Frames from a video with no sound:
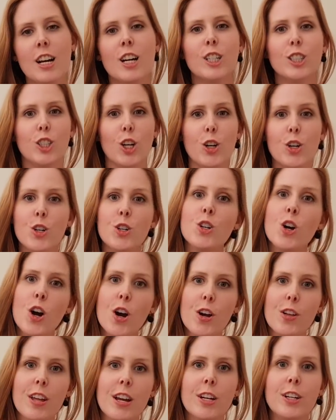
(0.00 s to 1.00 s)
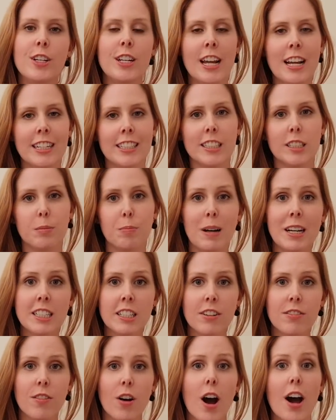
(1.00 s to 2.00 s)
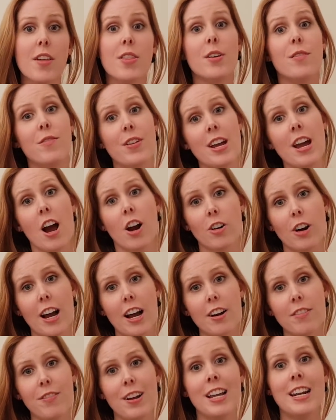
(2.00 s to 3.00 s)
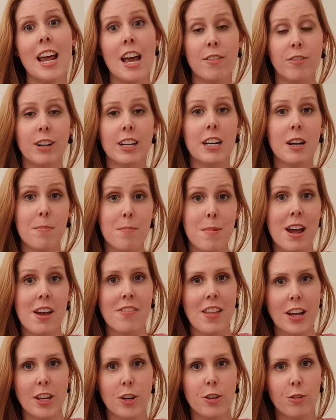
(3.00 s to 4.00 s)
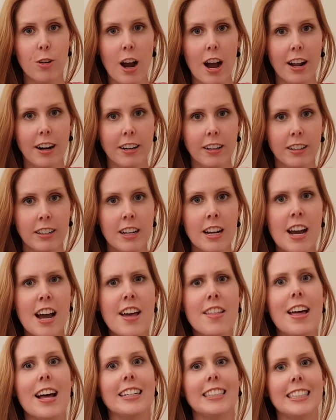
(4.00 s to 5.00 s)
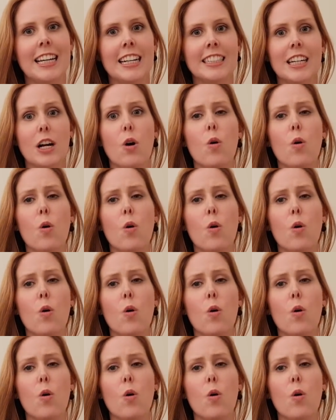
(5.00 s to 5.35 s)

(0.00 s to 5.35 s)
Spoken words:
so you know that you need to specify the VRF in every command that you run. That sounds like